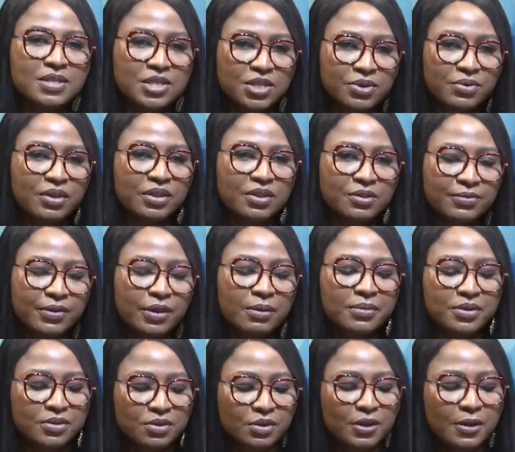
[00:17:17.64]
Serial
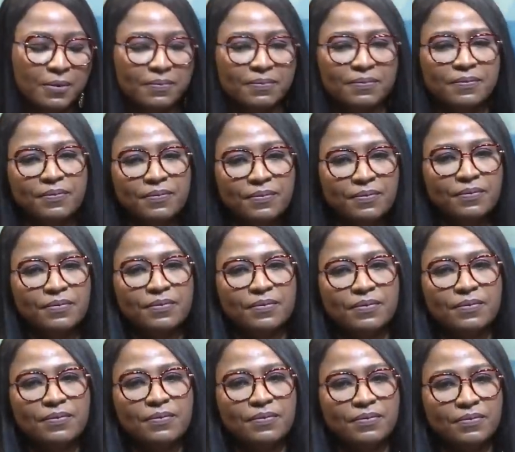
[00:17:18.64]
defilement, okay.
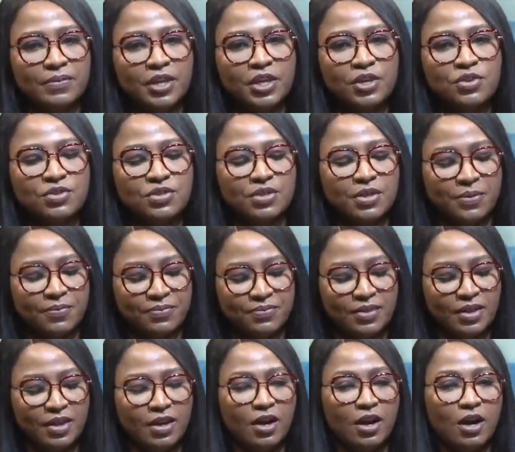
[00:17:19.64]
Thank you, sir.
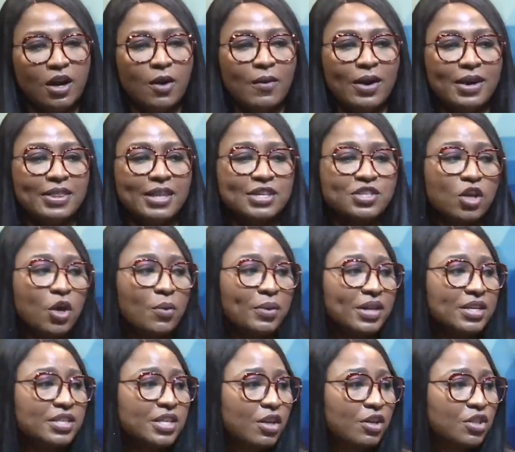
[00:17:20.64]
All right, that's all we
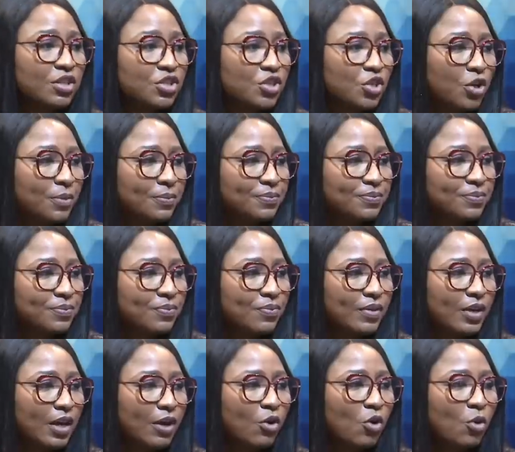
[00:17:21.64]
can take on the show.
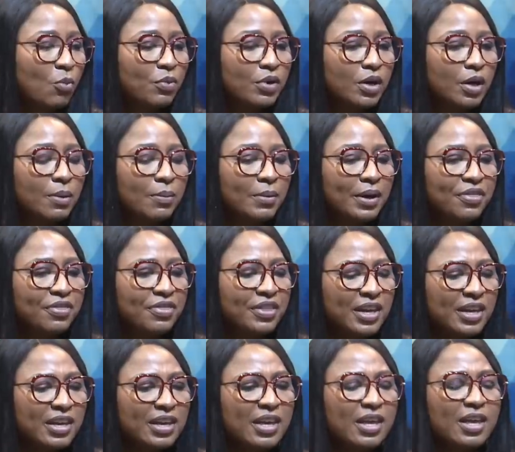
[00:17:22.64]
I hope, um, I
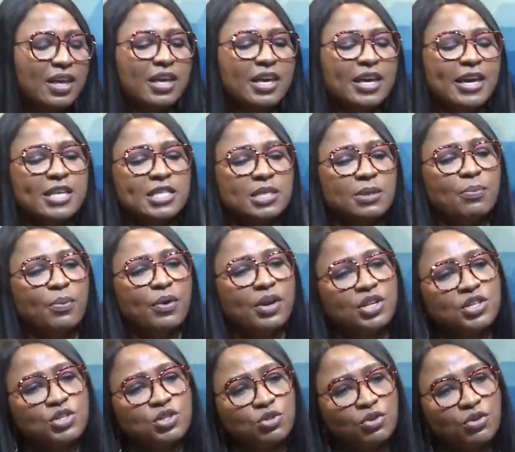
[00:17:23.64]
think it's
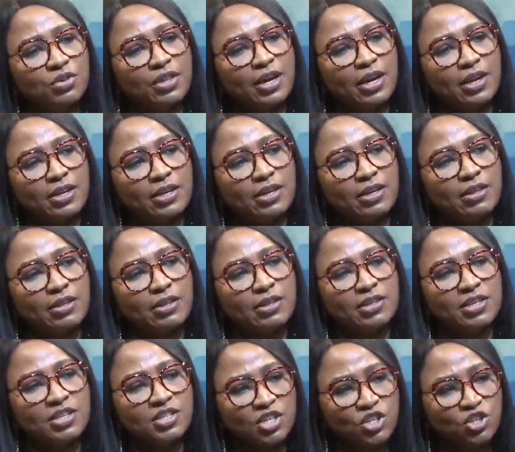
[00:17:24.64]
important to know that
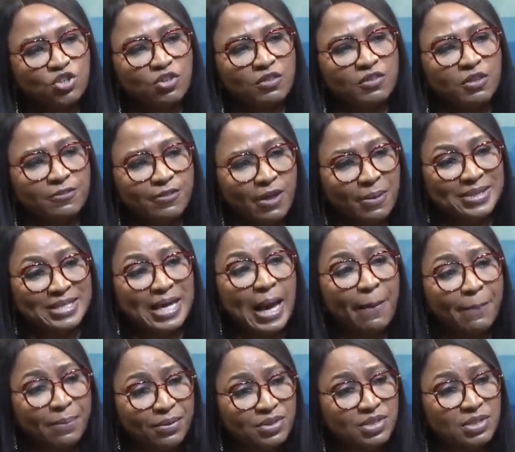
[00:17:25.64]
this issue of defilement
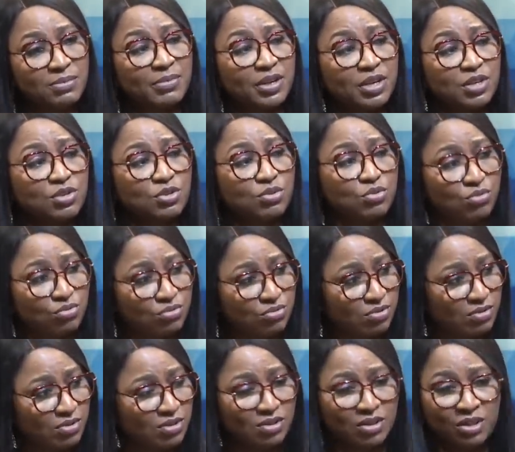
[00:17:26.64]
happens in many
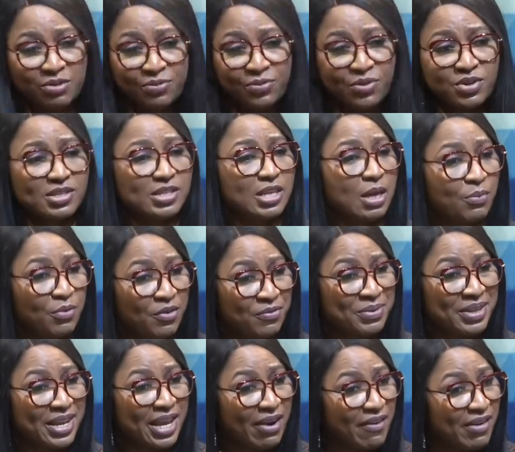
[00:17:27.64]
schools. It's not the first time. We've
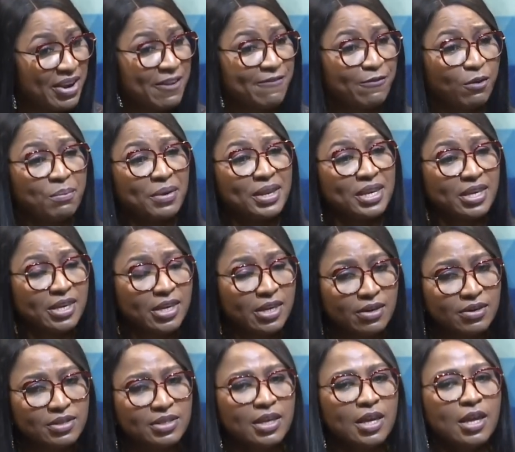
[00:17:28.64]
been hearing it for many
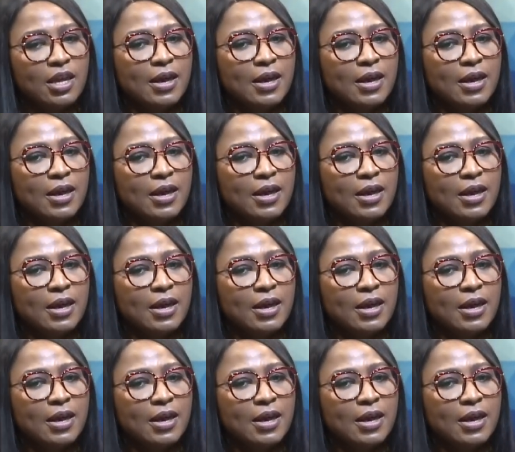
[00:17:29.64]
years.